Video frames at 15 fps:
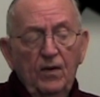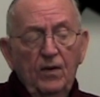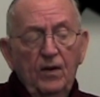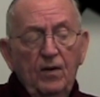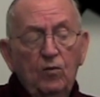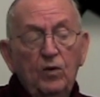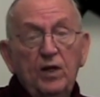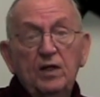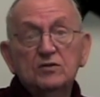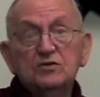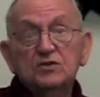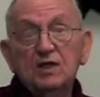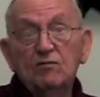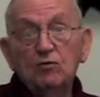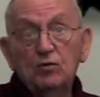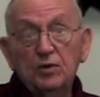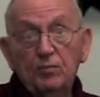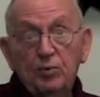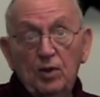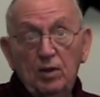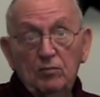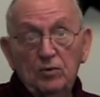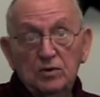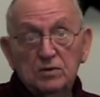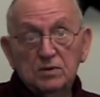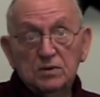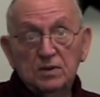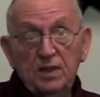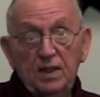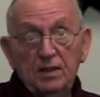And we had several departments
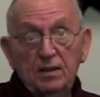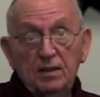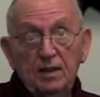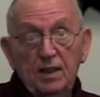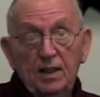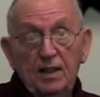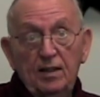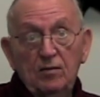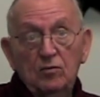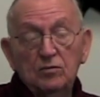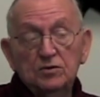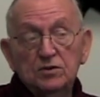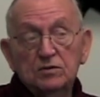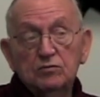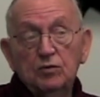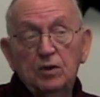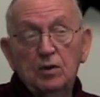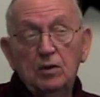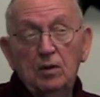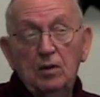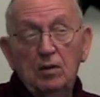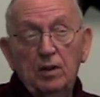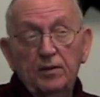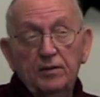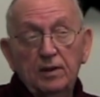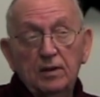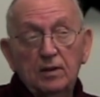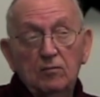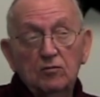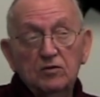that day. I don't just recall. I
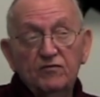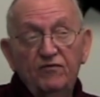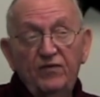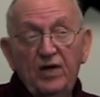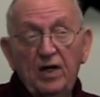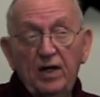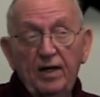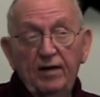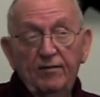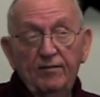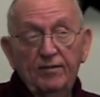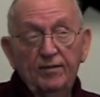think there was 5.